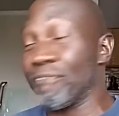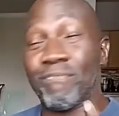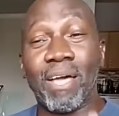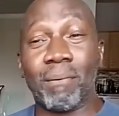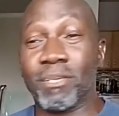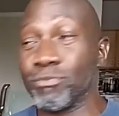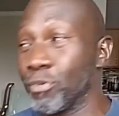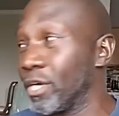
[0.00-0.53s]

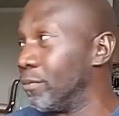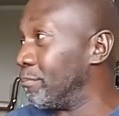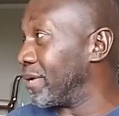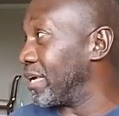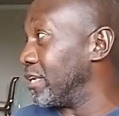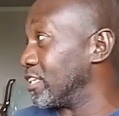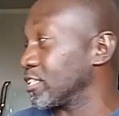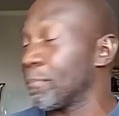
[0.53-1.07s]
My family, we're
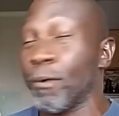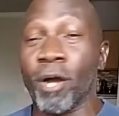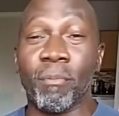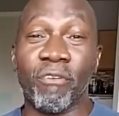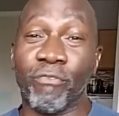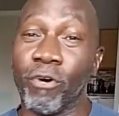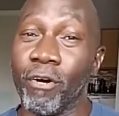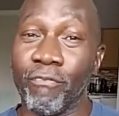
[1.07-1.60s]
going to be in this
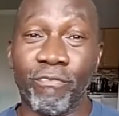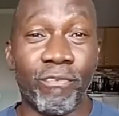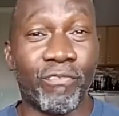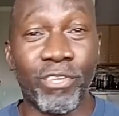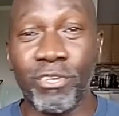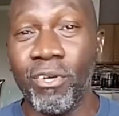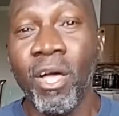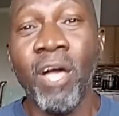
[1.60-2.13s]
apartment for a
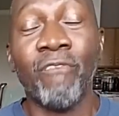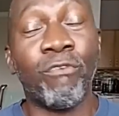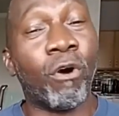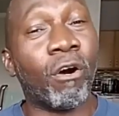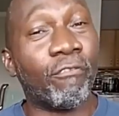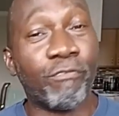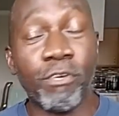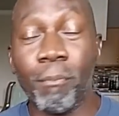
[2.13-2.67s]
few,
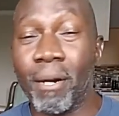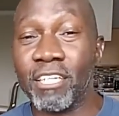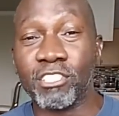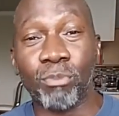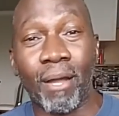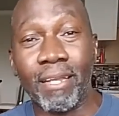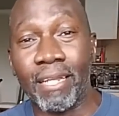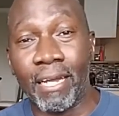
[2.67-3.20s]
for a few
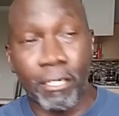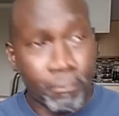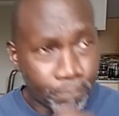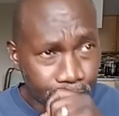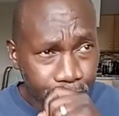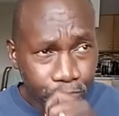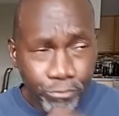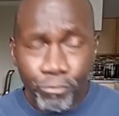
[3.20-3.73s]
months right now